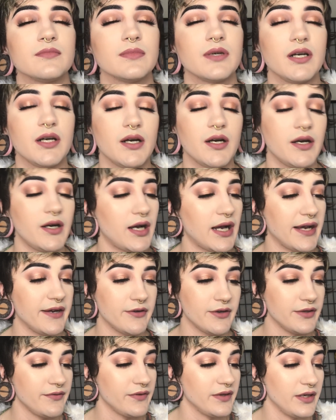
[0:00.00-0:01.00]
oh, I
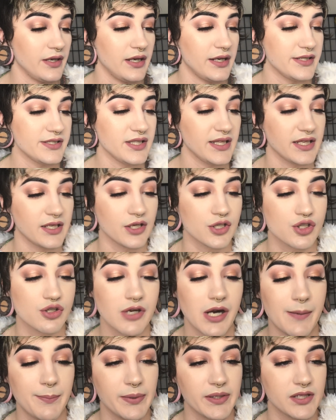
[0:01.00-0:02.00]
don't even, it's like a
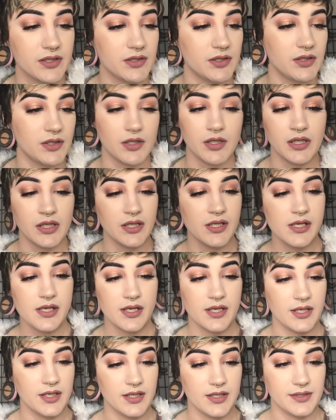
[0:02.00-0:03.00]
tropical
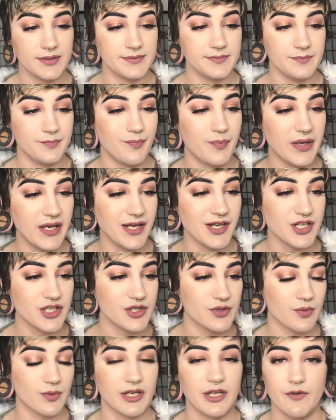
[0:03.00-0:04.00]

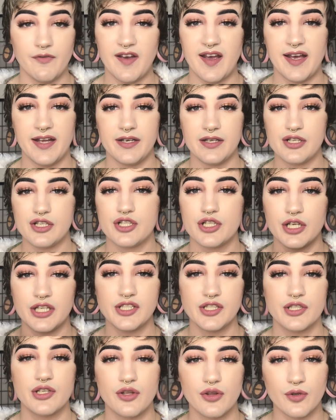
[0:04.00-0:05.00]
beach where you've had
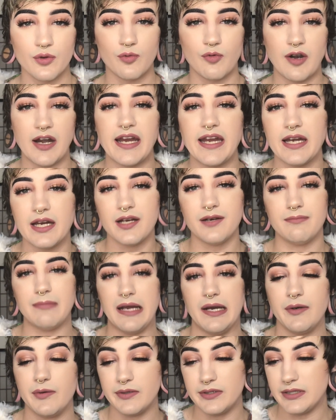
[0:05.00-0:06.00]
just the right
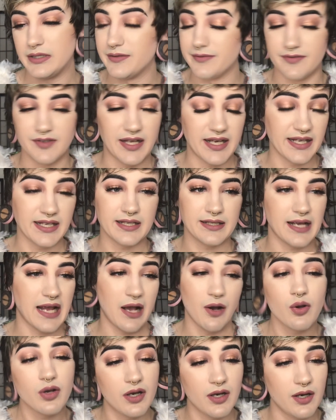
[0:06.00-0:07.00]
amount of like
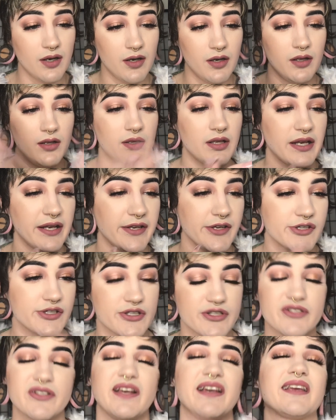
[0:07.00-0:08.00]
alcohol and you're
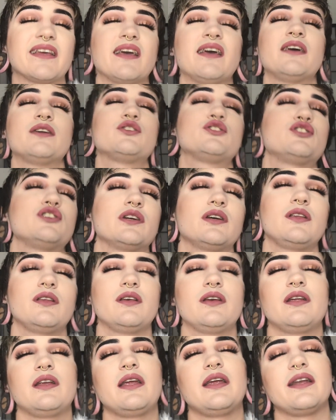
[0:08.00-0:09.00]
just like
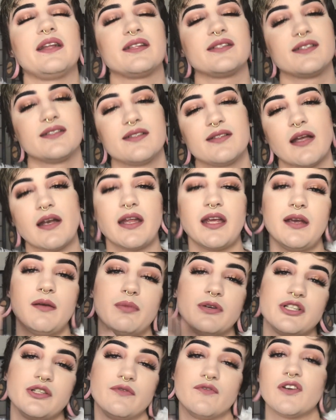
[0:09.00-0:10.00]
chilling and it's sunny,
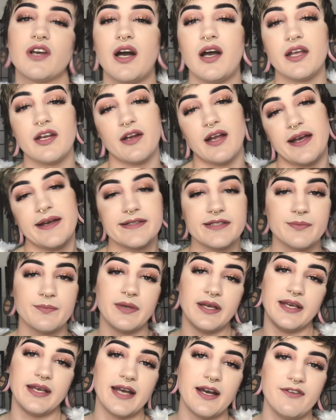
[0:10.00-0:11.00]
but you've got your
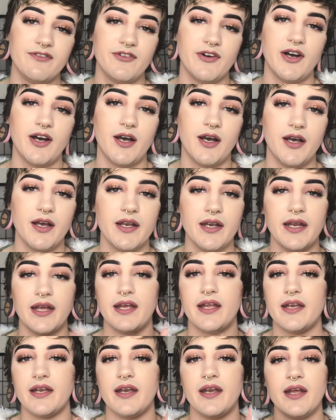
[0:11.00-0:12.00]
SPF on
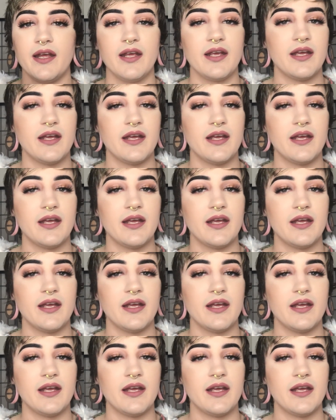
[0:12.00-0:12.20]
and